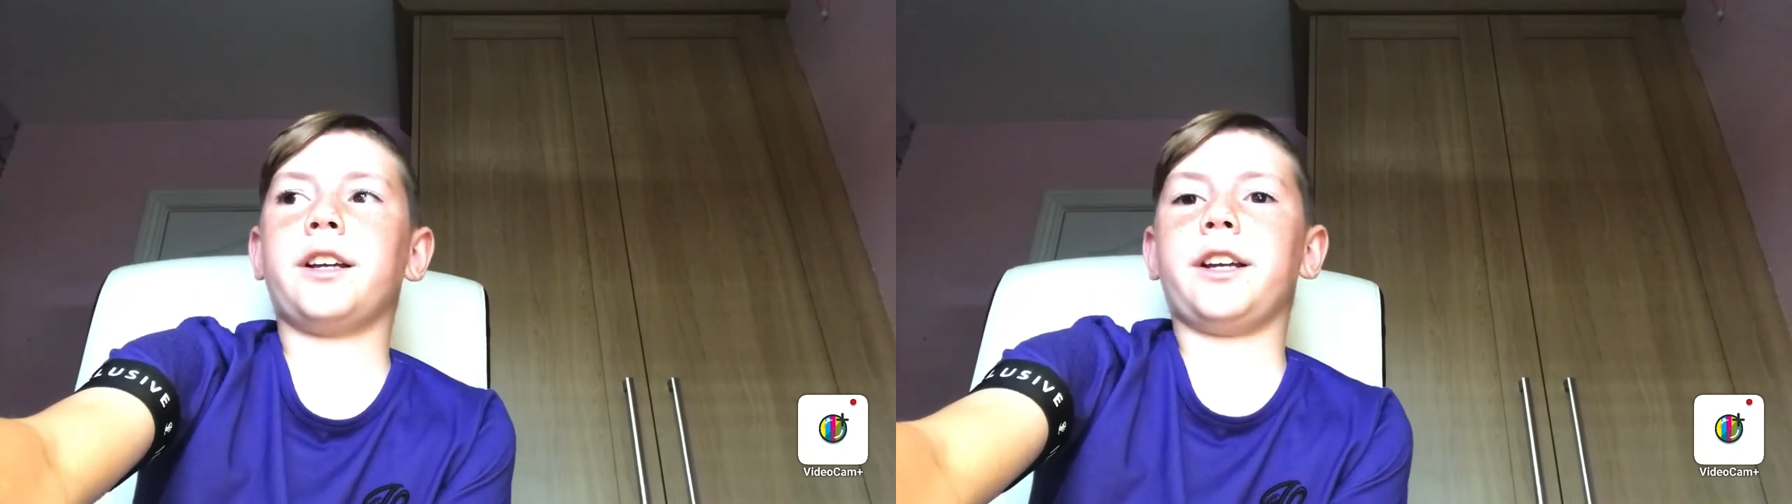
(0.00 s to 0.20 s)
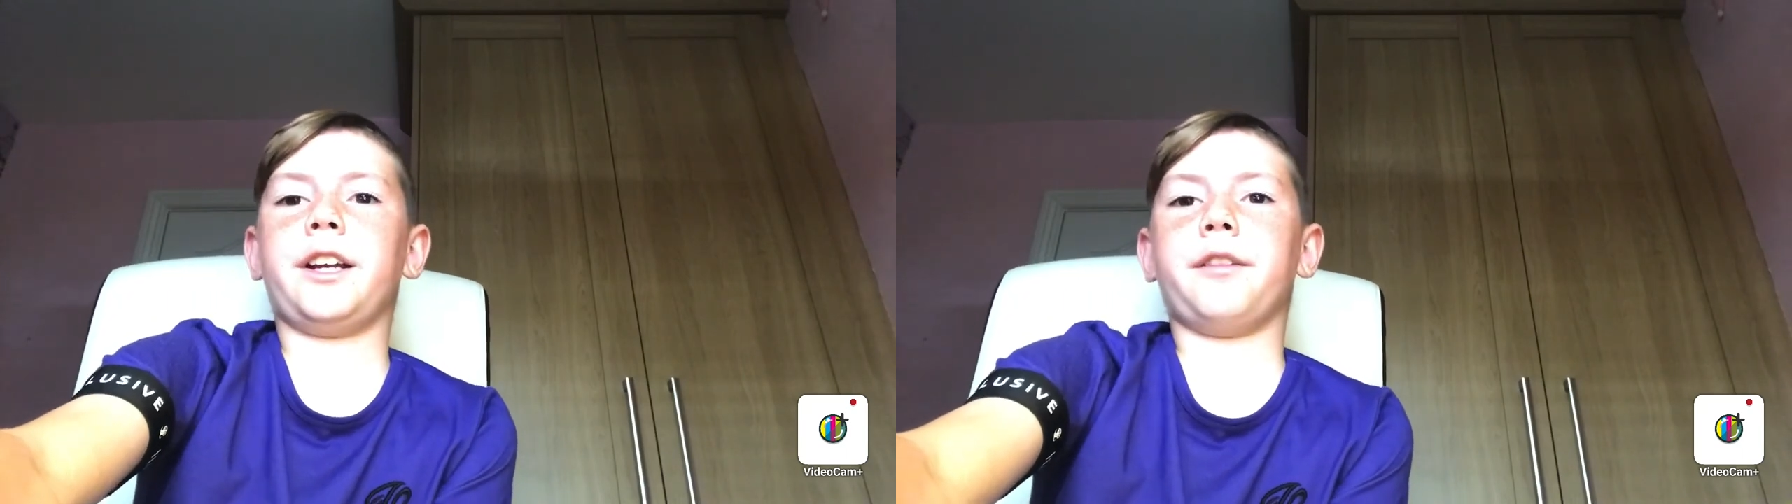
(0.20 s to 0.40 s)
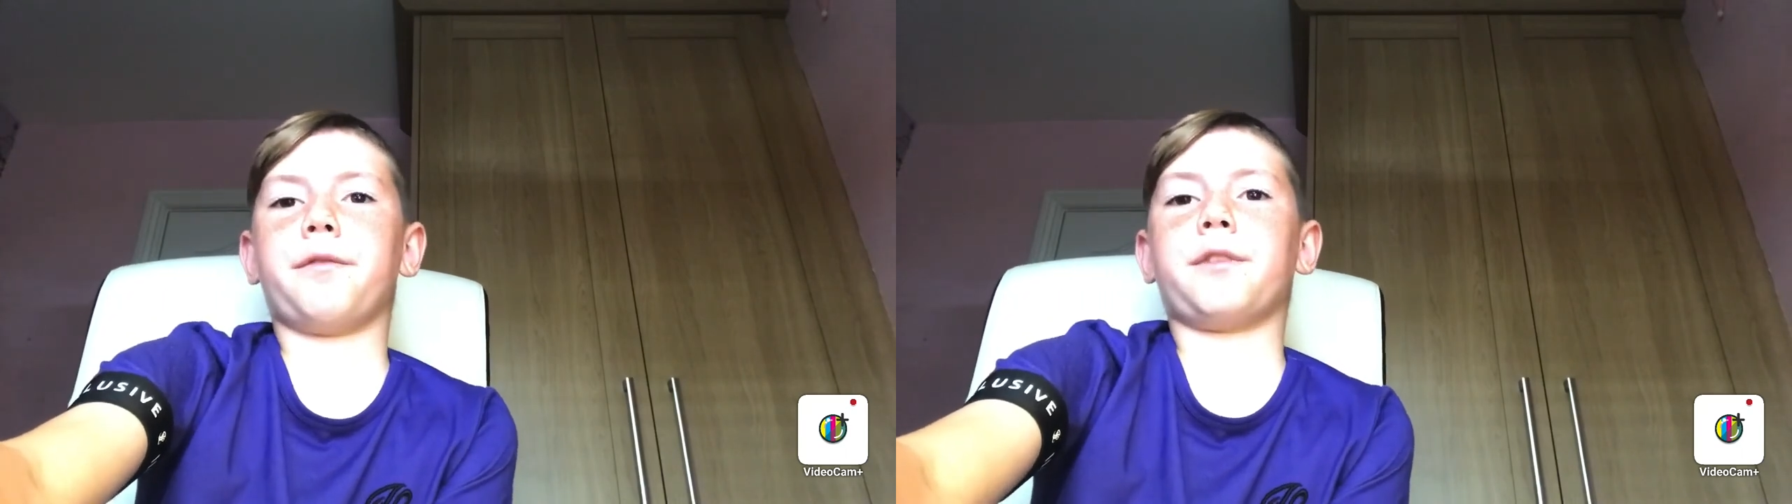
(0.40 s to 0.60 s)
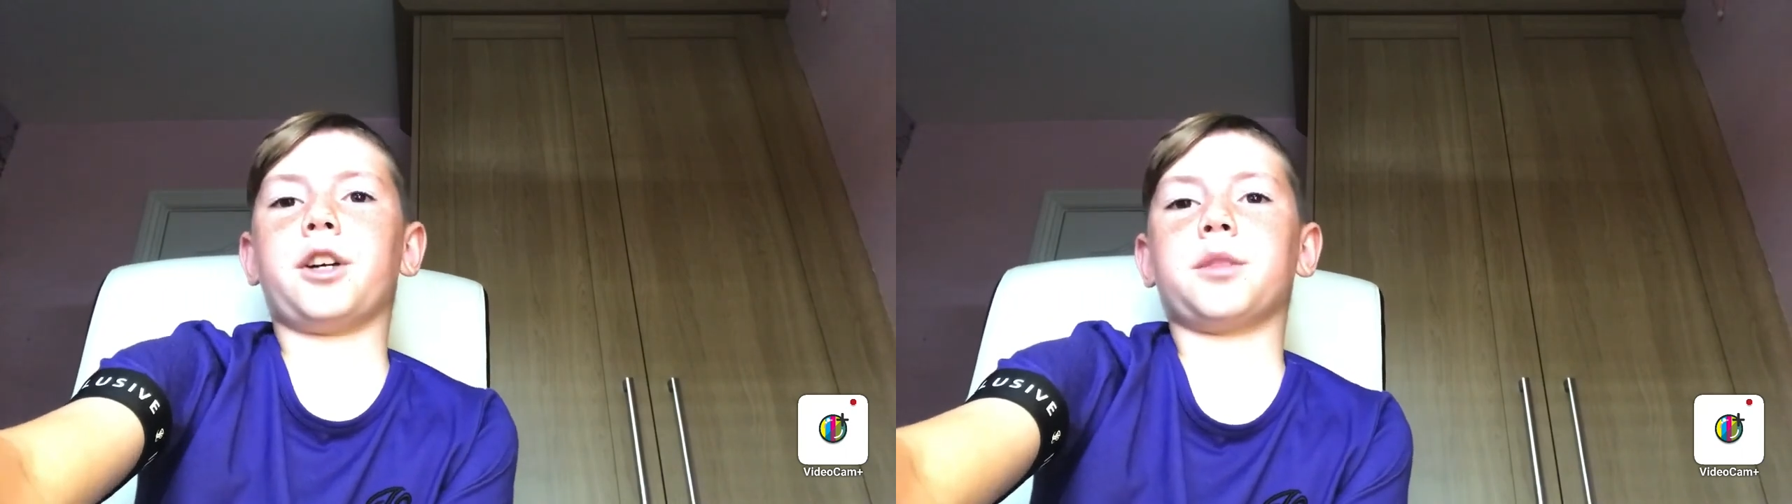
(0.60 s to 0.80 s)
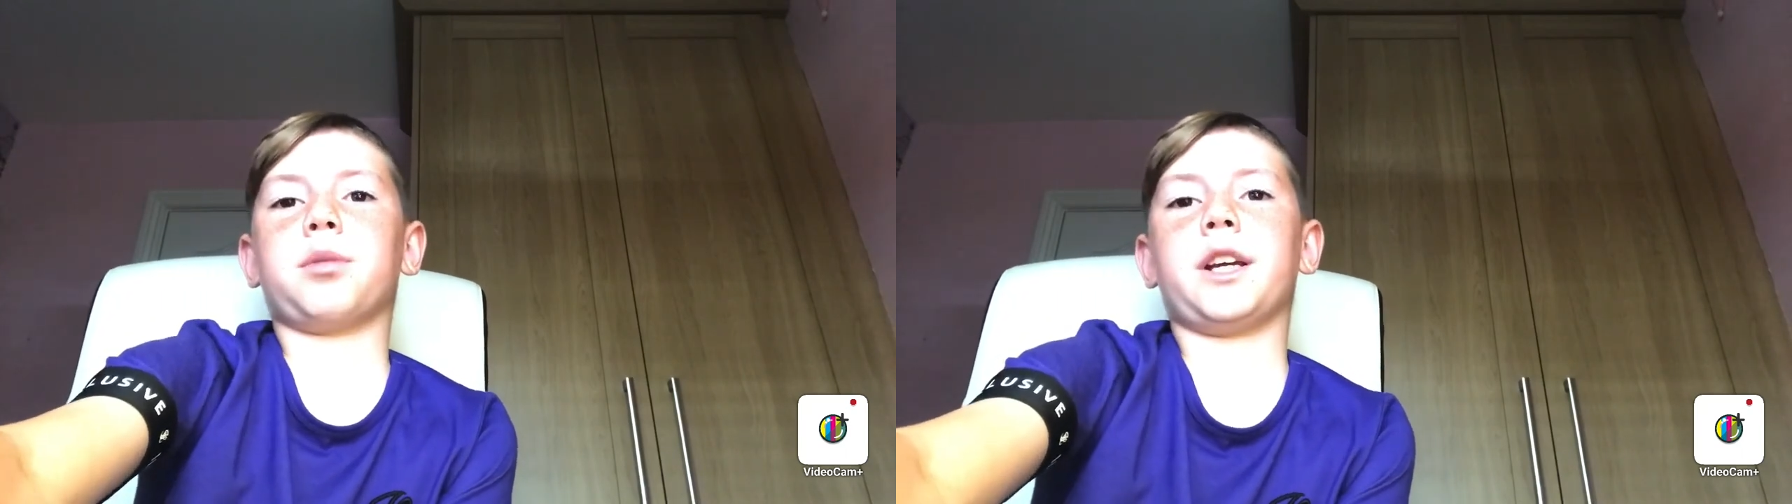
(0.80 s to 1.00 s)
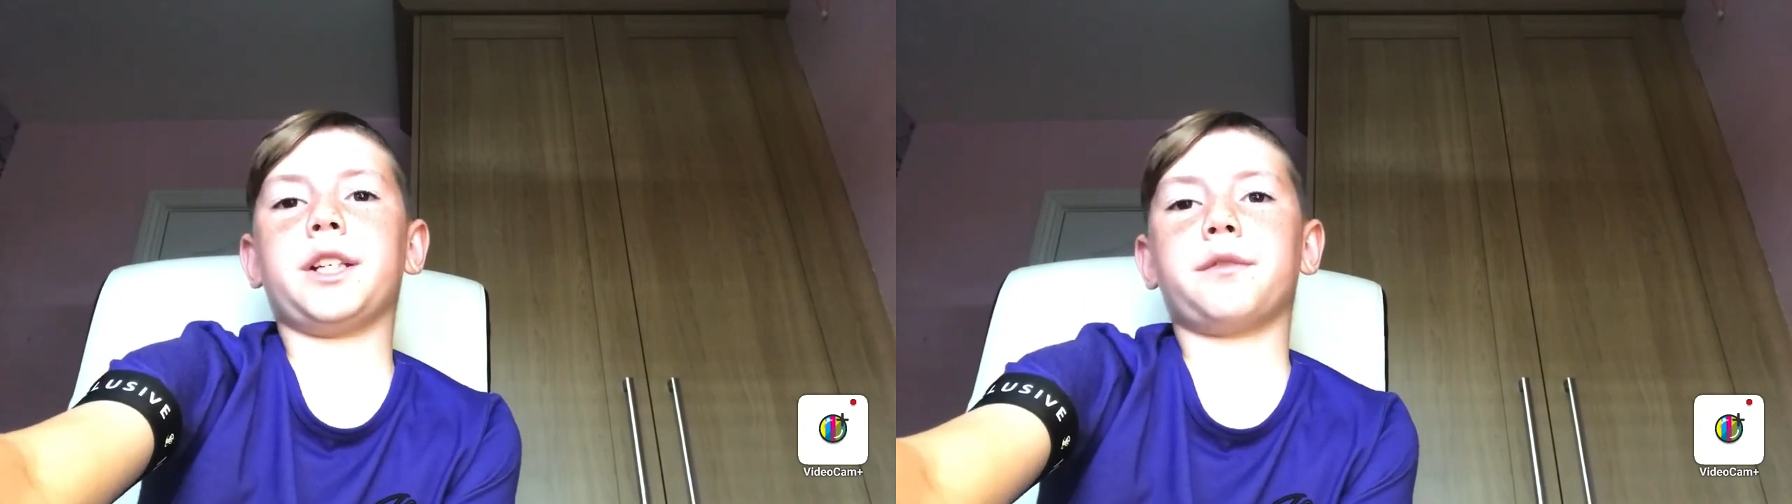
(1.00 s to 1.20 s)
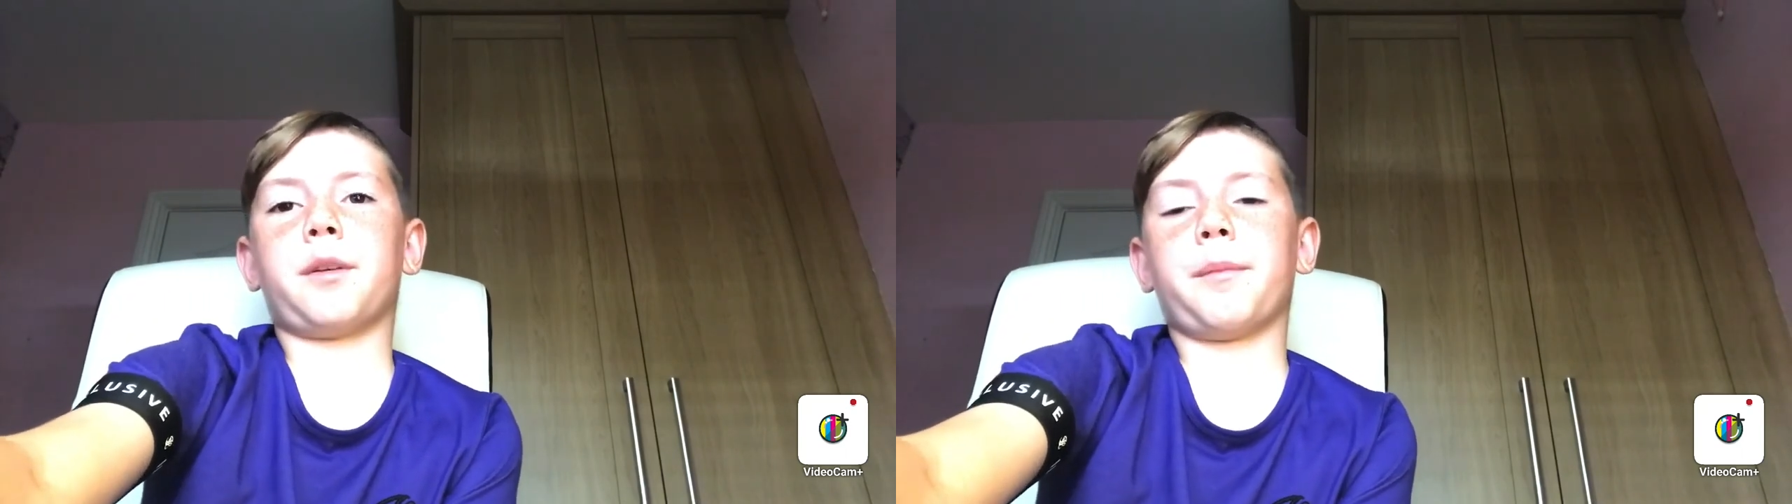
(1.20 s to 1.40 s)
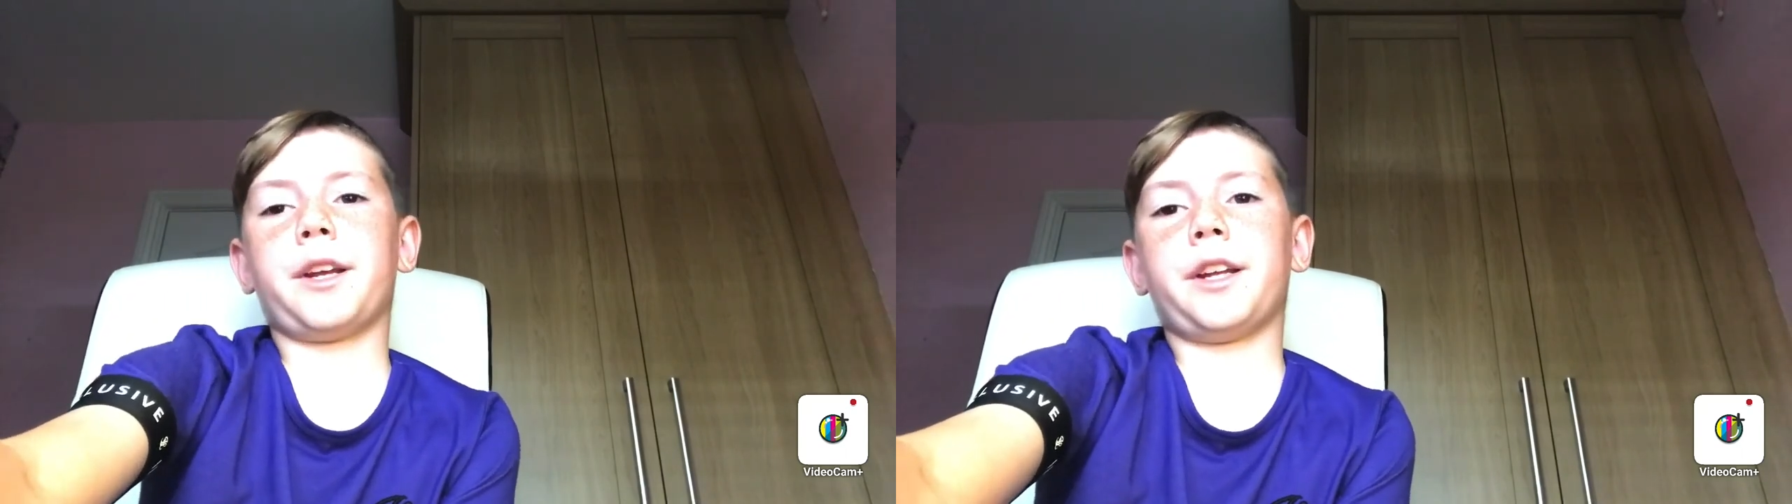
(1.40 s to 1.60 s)
in first place for
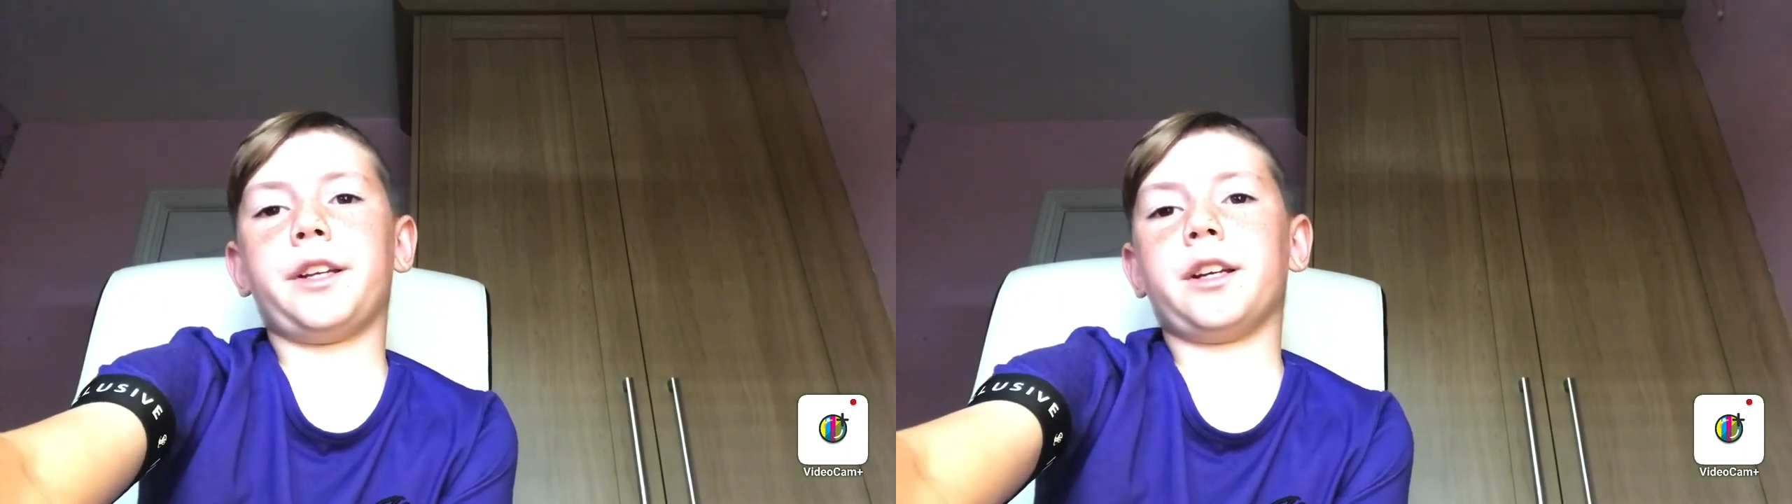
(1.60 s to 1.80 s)
me,